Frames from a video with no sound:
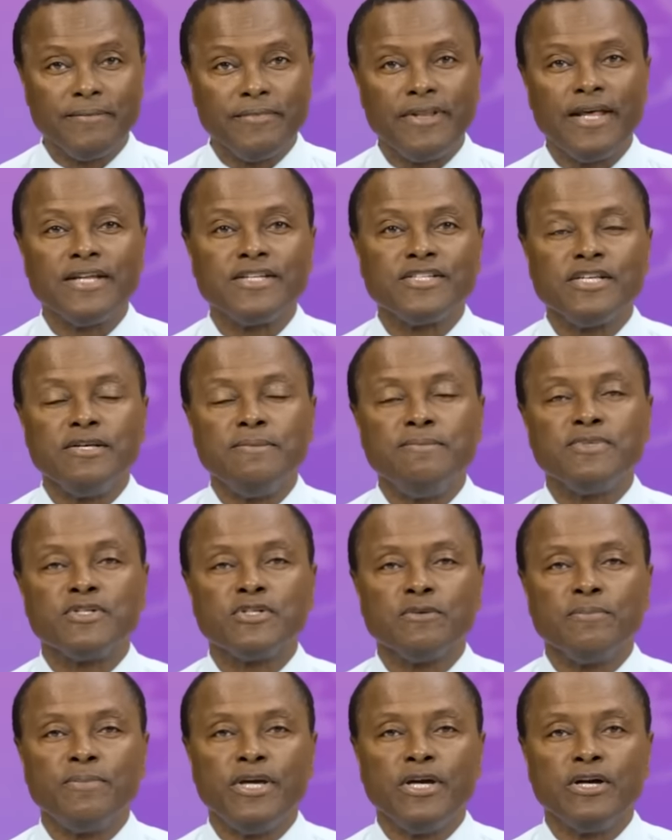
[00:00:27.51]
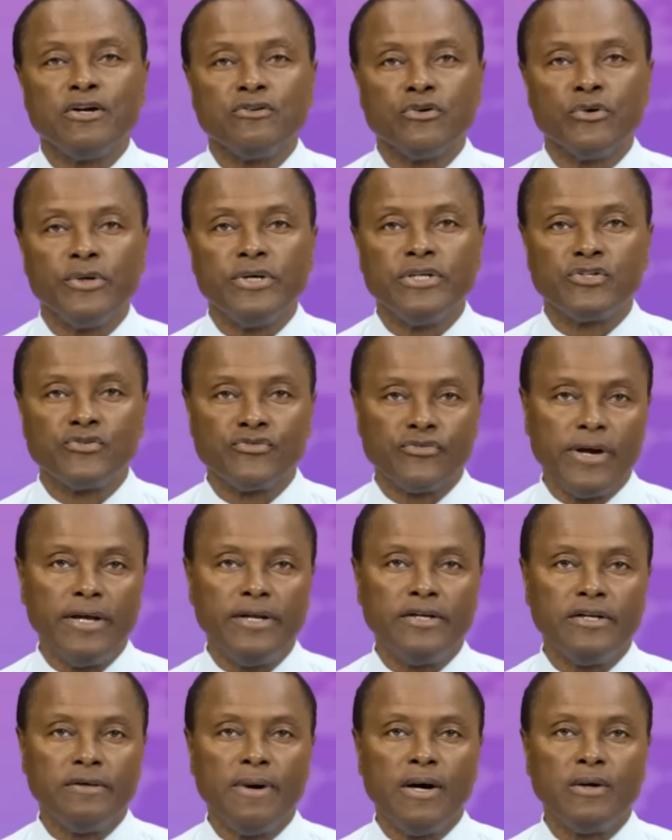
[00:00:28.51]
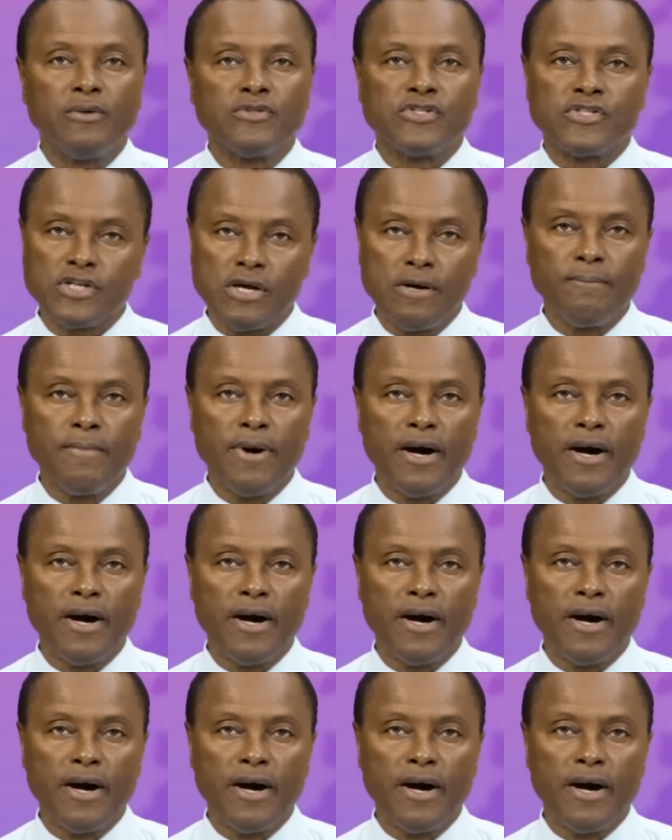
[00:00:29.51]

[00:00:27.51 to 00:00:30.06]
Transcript: That seems to be a growing trend among some